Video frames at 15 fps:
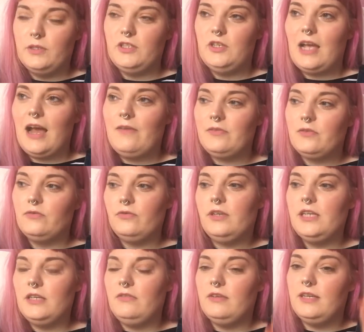which you have to
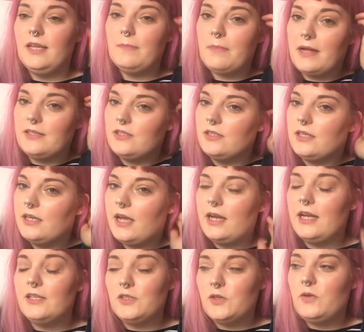really really imagine it
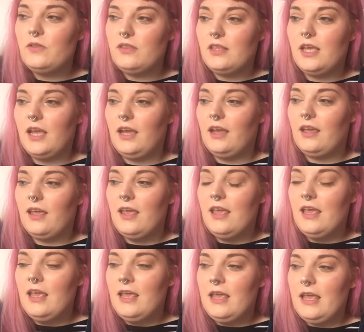and I do think
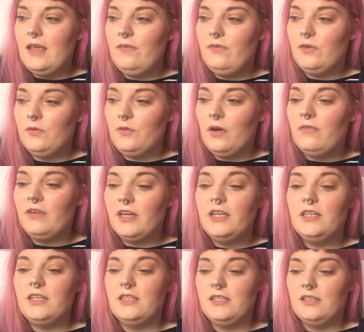if you're not very
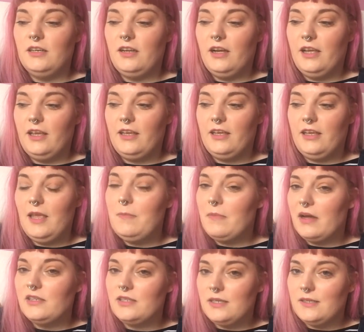good at like
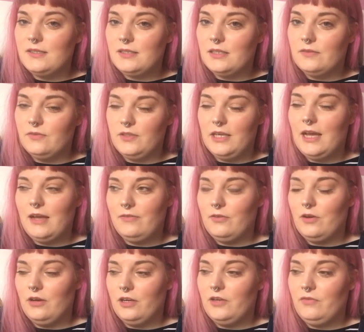imagining stuff or you have
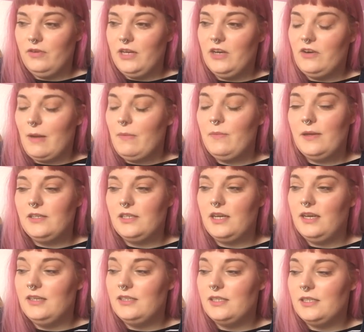got like a really crap
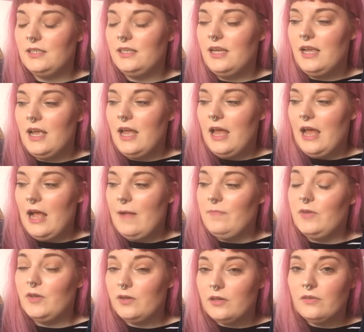imagination um
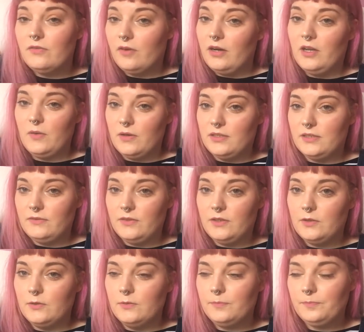you're gonna find it quite
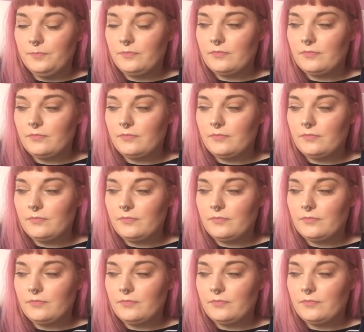difficult